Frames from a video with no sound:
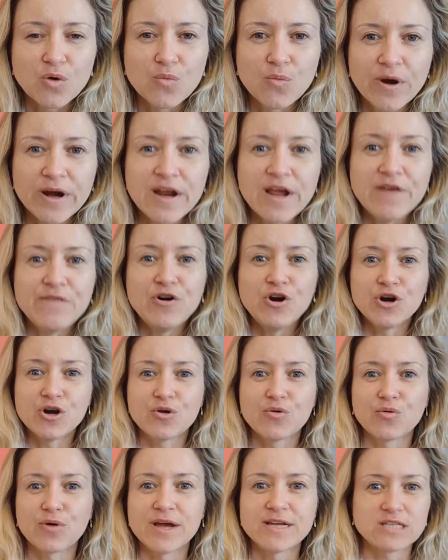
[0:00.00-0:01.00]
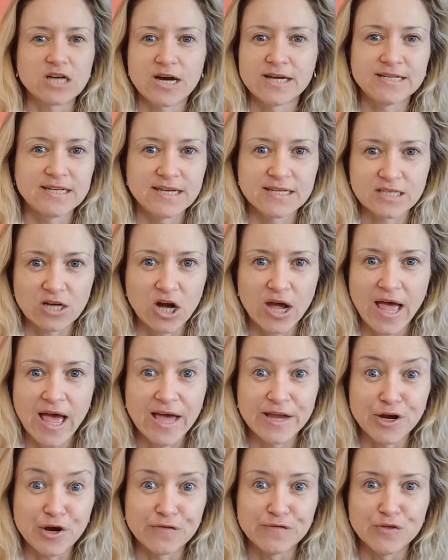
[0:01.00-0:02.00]
whatever great ideas I
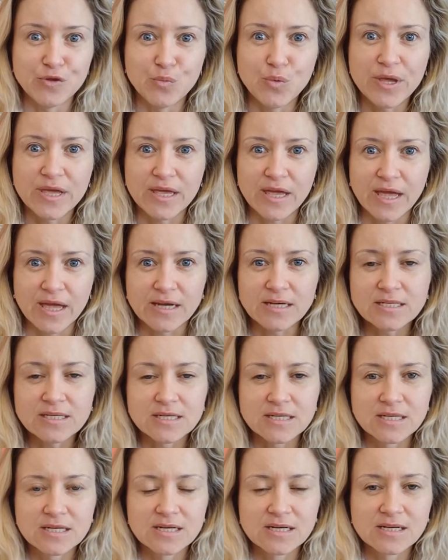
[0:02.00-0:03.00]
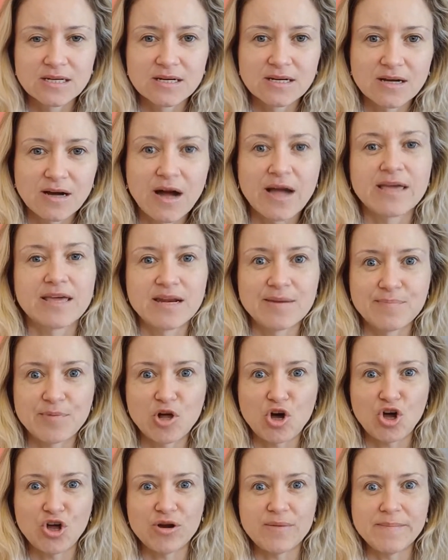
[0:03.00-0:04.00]
had over the weekend, I can
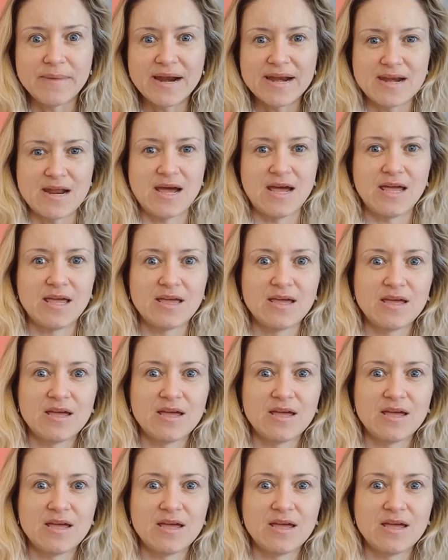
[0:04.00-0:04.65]
apply on a Monday.